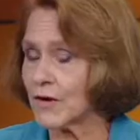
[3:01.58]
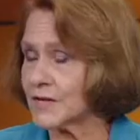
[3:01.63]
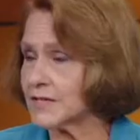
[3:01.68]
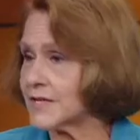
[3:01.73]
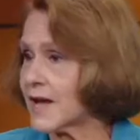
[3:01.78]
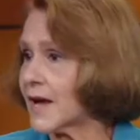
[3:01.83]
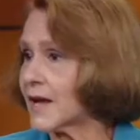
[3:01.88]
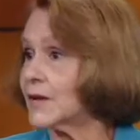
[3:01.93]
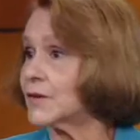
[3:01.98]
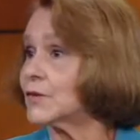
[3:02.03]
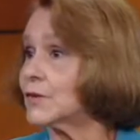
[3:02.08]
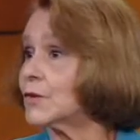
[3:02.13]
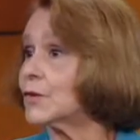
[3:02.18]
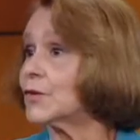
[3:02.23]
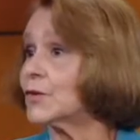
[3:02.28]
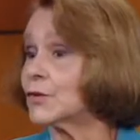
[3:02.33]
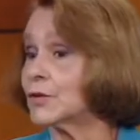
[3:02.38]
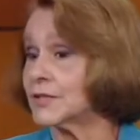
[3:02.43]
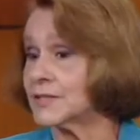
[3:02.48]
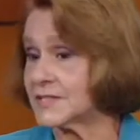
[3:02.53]
attack in her
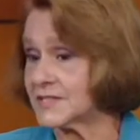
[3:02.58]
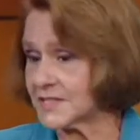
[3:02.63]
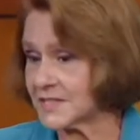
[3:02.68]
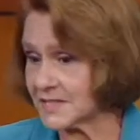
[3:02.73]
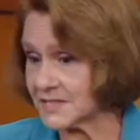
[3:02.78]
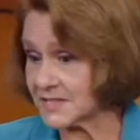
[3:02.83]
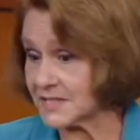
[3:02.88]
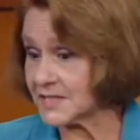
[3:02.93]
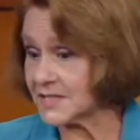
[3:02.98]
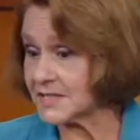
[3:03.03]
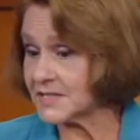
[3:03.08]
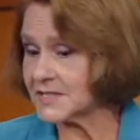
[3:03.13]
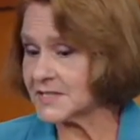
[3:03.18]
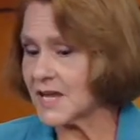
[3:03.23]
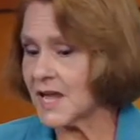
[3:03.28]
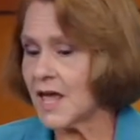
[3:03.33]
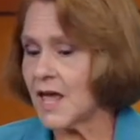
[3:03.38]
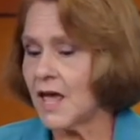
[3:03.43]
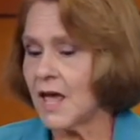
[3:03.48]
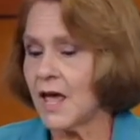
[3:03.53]
early 60s,
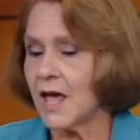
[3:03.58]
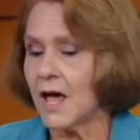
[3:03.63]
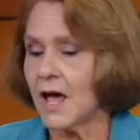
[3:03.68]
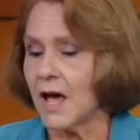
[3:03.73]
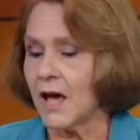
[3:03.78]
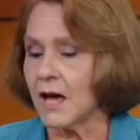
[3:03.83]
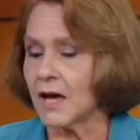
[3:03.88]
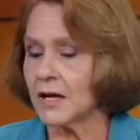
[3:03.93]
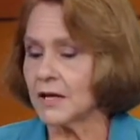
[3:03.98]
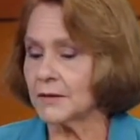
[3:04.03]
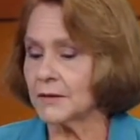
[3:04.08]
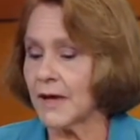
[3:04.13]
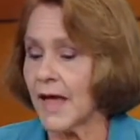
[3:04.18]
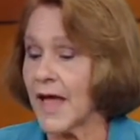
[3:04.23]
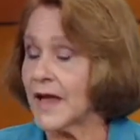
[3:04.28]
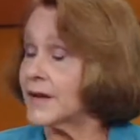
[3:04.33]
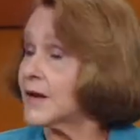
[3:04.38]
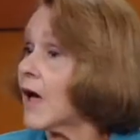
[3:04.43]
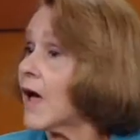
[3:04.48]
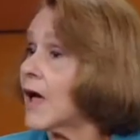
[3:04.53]
uh,
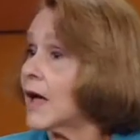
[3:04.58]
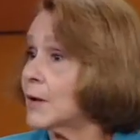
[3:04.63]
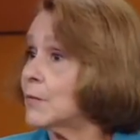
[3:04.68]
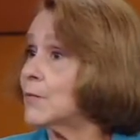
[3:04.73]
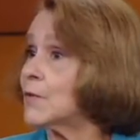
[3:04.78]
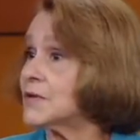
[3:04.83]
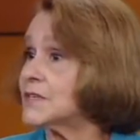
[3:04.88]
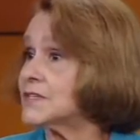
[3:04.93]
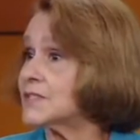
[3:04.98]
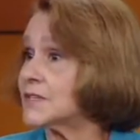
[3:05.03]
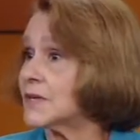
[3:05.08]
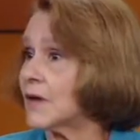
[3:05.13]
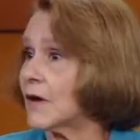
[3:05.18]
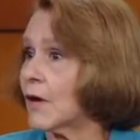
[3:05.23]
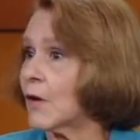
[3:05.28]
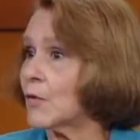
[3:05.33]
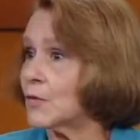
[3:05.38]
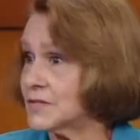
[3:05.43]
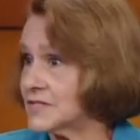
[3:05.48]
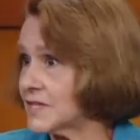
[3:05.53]
and I was
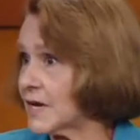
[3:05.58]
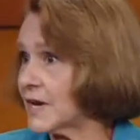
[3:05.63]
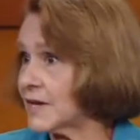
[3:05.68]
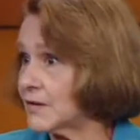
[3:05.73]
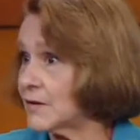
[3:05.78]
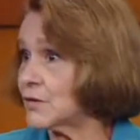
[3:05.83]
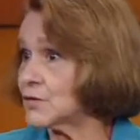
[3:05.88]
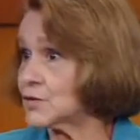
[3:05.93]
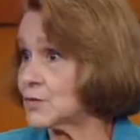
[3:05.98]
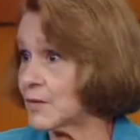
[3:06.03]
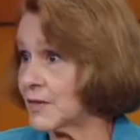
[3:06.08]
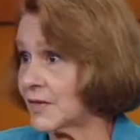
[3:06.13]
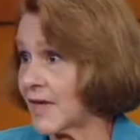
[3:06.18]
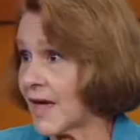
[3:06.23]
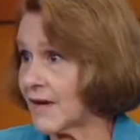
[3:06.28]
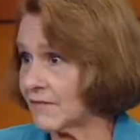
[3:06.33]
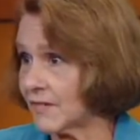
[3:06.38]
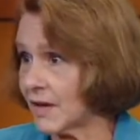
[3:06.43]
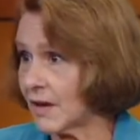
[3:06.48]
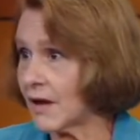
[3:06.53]
always diagnosed with
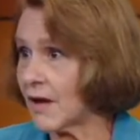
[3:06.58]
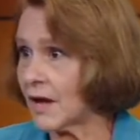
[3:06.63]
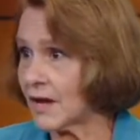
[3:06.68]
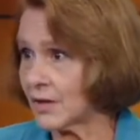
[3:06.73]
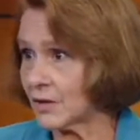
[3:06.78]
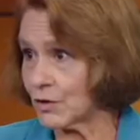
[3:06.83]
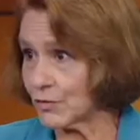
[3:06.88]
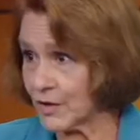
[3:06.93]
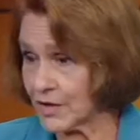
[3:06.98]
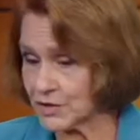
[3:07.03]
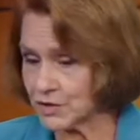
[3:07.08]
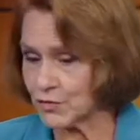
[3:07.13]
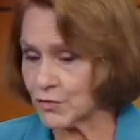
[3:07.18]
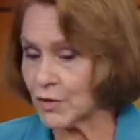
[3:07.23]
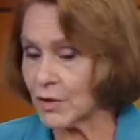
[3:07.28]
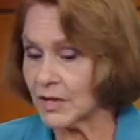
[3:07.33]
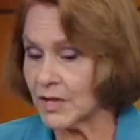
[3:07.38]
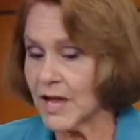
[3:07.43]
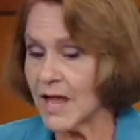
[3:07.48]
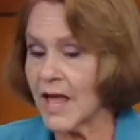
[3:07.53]
having high
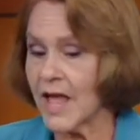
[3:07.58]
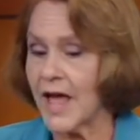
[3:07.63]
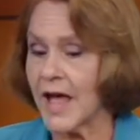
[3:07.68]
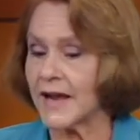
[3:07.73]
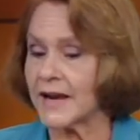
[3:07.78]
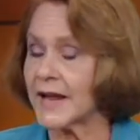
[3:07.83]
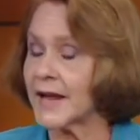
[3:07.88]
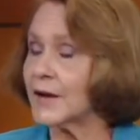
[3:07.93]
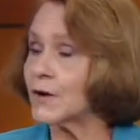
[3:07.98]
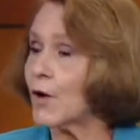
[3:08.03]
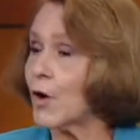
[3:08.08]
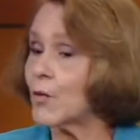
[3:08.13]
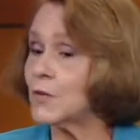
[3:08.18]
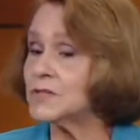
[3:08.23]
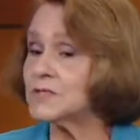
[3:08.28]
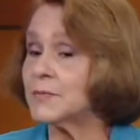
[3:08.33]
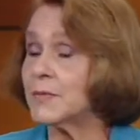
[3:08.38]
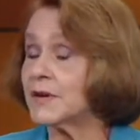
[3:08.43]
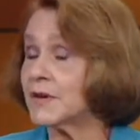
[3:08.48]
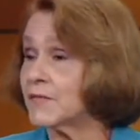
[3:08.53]
cholesterol. And I had
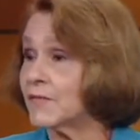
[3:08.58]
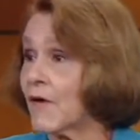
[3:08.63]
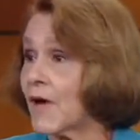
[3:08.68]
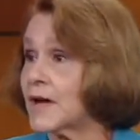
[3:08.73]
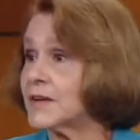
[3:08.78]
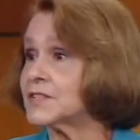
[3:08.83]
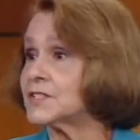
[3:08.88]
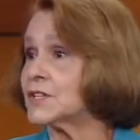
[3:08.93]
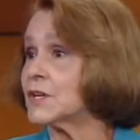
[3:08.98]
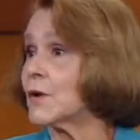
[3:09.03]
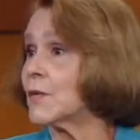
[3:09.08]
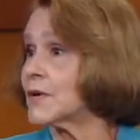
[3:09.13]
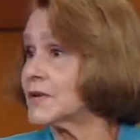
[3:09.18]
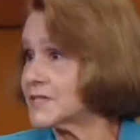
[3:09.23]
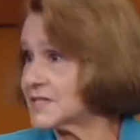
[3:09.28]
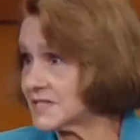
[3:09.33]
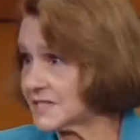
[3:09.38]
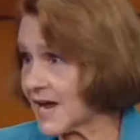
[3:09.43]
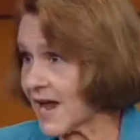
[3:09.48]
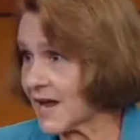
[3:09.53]
always been advised to go on
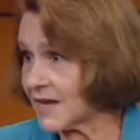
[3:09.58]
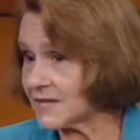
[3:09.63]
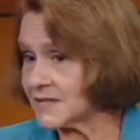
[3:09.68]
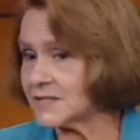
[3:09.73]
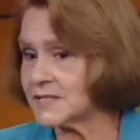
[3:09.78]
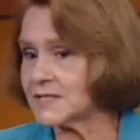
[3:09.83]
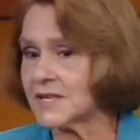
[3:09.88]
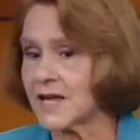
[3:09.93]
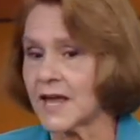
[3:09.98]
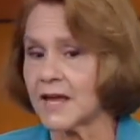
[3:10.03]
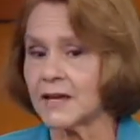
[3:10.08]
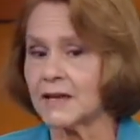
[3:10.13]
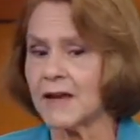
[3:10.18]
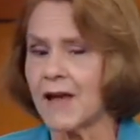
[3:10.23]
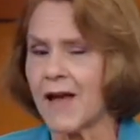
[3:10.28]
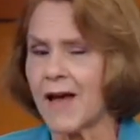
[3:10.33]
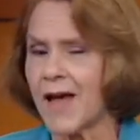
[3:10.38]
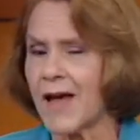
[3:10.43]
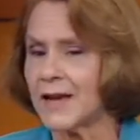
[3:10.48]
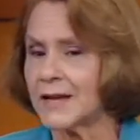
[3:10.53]
statins, and
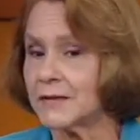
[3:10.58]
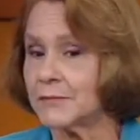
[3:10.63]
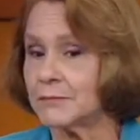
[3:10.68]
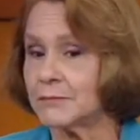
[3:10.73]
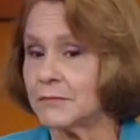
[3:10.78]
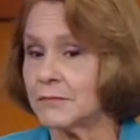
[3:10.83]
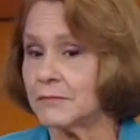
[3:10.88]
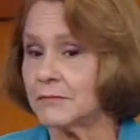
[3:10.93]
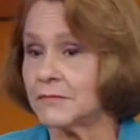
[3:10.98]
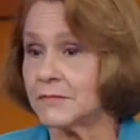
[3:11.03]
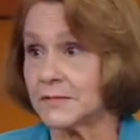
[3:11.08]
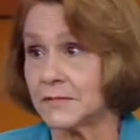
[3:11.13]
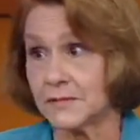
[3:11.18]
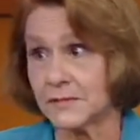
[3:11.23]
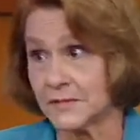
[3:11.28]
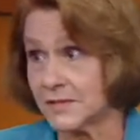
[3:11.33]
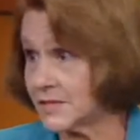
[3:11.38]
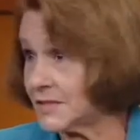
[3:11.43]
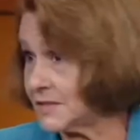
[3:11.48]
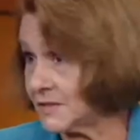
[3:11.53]
I
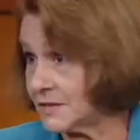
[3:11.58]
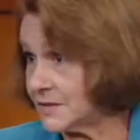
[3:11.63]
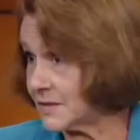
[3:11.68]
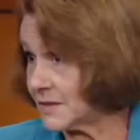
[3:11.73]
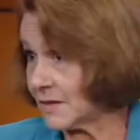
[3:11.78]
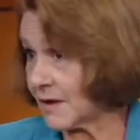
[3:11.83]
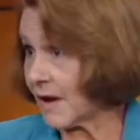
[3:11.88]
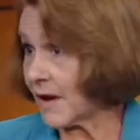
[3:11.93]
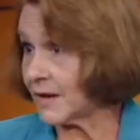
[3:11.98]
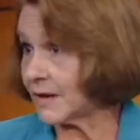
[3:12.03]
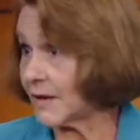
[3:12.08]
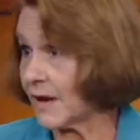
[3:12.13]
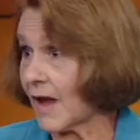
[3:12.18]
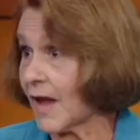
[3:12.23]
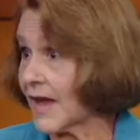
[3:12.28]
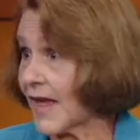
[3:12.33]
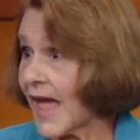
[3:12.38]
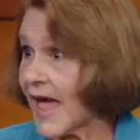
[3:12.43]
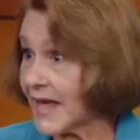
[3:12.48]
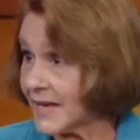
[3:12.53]
didn't. I,
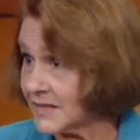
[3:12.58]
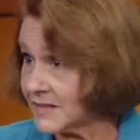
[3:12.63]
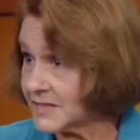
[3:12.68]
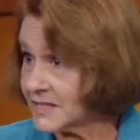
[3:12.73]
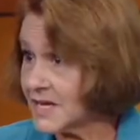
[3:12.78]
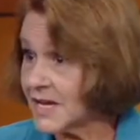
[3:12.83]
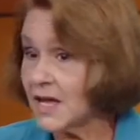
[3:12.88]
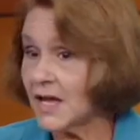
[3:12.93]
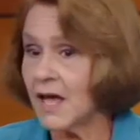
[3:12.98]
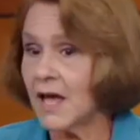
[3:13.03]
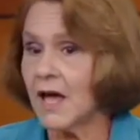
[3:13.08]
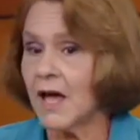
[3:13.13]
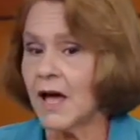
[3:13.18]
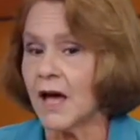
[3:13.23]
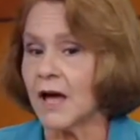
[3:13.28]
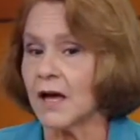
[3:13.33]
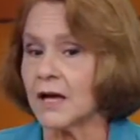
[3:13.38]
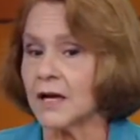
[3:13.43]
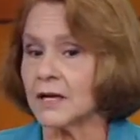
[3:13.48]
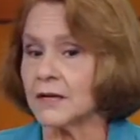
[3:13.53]
I hadn't.
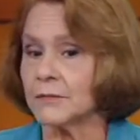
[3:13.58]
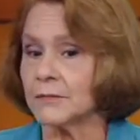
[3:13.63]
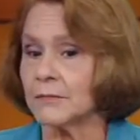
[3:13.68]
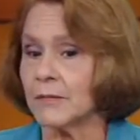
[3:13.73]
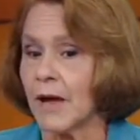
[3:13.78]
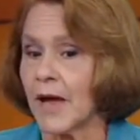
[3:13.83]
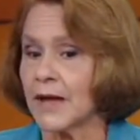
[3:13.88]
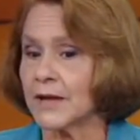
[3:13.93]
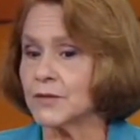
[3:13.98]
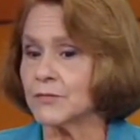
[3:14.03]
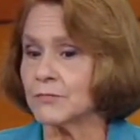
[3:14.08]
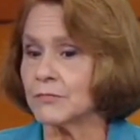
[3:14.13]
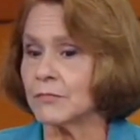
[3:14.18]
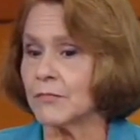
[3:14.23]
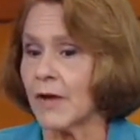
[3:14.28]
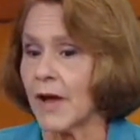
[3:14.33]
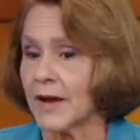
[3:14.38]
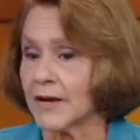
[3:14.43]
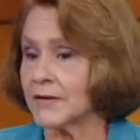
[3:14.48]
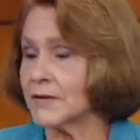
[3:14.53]
Uh, I
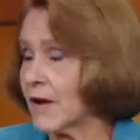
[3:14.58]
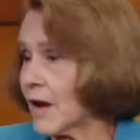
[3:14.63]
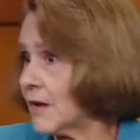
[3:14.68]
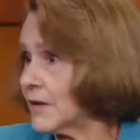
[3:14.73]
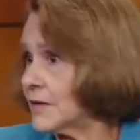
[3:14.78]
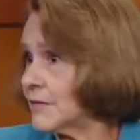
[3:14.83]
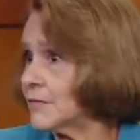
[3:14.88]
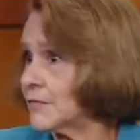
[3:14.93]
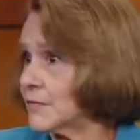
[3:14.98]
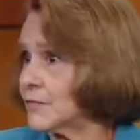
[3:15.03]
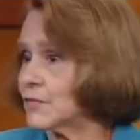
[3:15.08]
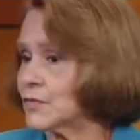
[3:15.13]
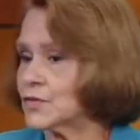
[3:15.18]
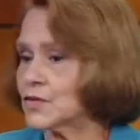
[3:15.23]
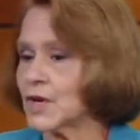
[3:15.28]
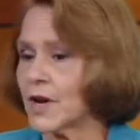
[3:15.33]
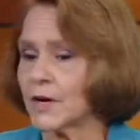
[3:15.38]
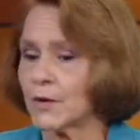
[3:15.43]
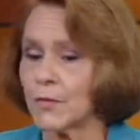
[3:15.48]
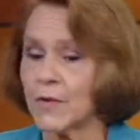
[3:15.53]
I kind of
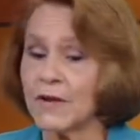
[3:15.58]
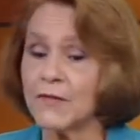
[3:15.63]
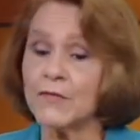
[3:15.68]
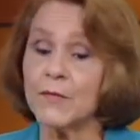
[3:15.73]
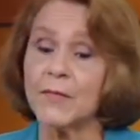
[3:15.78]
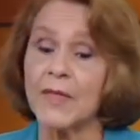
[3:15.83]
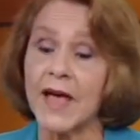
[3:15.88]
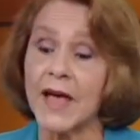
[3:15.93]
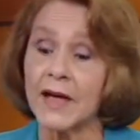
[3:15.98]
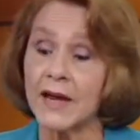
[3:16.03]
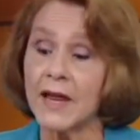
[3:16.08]
shied away from that.